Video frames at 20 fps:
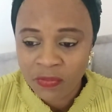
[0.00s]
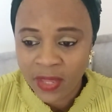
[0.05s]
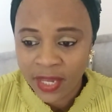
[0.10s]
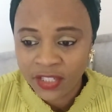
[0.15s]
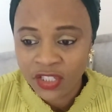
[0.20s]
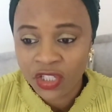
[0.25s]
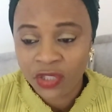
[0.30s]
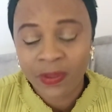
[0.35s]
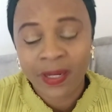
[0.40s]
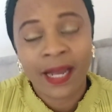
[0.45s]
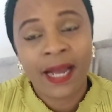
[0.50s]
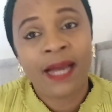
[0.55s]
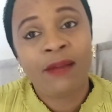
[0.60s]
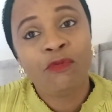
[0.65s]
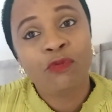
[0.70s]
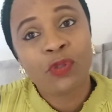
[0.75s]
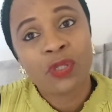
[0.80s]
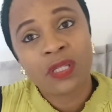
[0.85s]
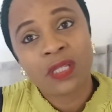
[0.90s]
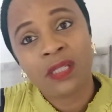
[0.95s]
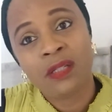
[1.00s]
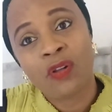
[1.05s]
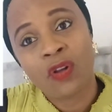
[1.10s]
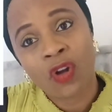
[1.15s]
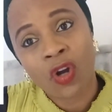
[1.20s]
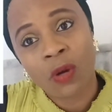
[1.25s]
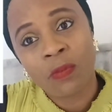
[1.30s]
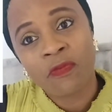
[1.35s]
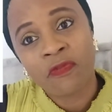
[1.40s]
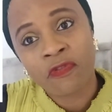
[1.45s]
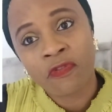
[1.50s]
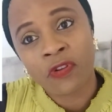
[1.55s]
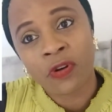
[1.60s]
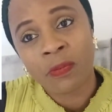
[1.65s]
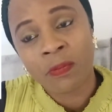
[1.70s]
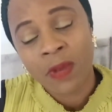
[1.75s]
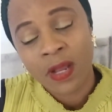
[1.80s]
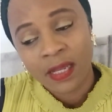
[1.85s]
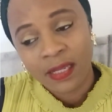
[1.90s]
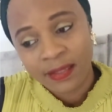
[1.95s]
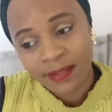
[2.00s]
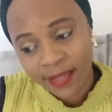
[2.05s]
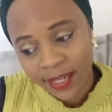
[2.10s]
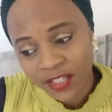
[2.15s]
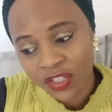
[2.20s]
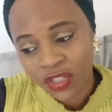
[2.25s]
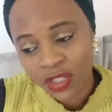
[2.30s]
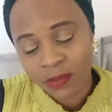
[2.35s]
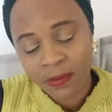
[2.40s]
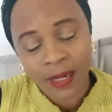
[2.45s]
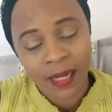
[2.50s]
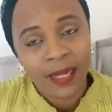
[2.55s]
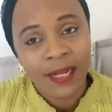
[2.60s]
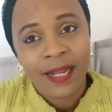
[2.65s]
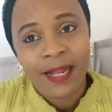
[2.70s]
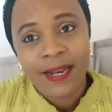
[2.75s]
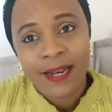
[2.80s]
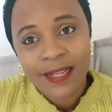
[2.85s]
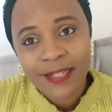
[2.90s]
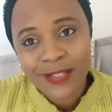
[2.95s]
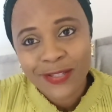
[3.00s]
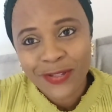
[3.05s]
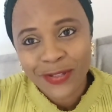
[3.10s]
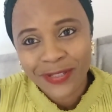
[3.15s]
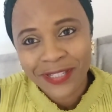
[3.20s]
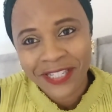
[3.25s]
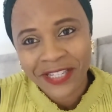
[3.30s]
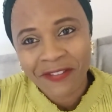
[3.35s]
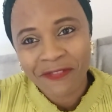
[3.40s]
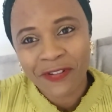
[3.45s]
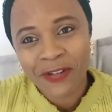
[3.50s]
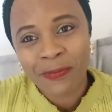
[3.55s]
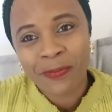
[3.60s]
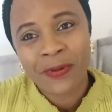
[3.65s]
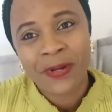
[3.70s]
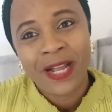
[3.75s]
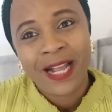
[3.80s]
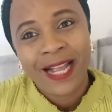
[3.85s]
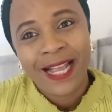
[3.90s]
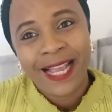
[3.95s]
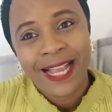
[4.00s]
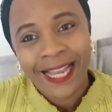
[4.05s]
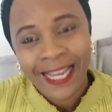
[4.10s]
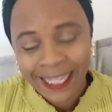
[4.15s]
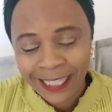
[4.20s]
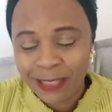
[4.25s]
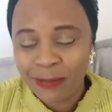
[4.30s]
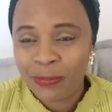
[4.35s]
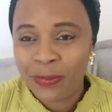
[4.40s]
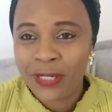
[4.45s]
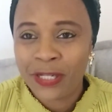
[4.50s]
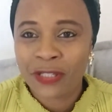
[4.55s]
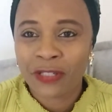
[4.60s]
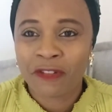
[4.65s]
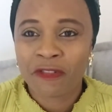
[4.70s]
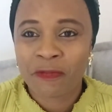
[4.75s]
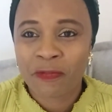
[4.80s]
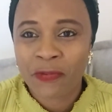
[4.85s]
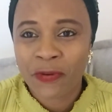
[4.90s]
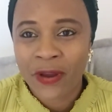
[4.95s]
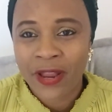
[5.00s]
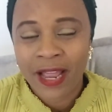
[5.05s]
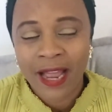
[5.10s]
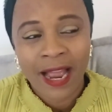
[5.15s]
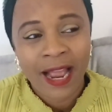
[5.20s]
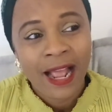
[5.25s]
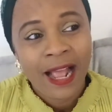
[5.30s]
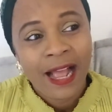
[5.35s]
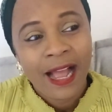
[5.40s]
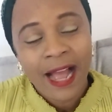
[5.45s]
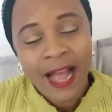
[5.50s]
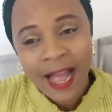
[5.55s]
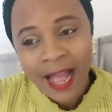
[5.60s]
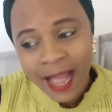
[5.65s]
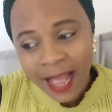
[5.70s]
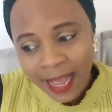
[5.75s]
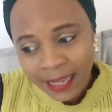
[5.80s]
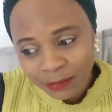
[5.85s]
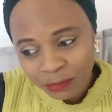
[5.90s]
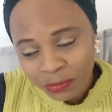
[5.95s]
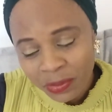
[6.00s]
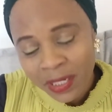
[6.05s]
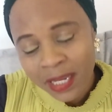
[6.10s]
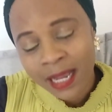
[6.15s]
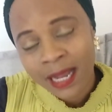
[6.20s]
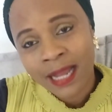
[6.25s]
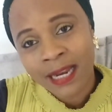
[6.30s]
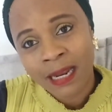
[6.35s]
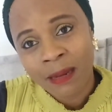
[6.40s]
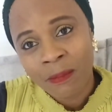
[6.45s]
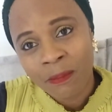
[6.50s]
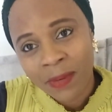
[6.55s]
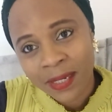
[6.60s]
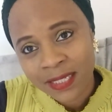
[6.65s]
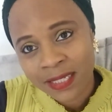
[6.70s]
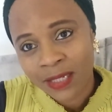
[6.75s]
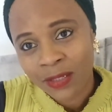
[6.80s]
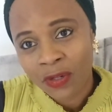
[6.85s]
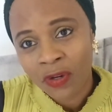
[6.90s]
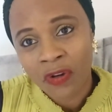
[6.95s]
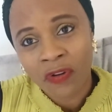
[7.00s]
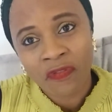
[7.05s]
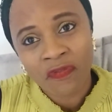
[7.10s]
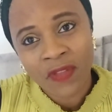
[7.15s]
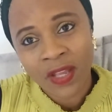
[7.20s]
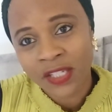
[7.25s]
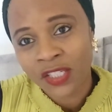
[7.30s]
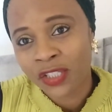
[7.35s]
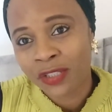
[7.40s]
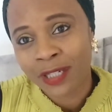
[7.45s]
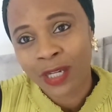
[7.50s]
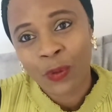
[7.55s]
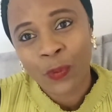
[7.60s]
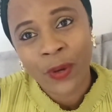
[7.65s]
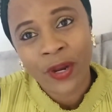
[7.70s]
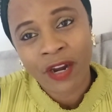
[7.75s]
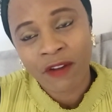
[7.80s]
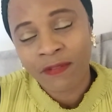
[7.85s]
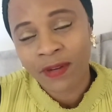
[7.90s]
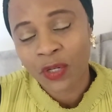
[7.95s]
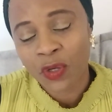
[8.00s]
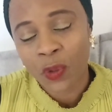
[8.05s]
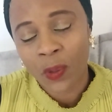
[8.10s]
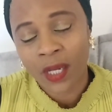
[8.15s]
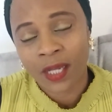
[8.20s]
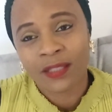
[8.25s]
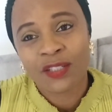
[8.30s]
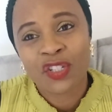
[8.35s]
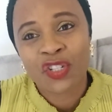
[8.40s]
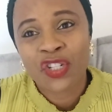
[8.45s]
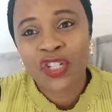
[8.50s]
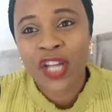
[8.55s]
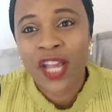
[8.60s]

Nigeria and will still come from Nigeria. Let's not give up in the place of prayer and be an ambassador of Nigeria wherever you are.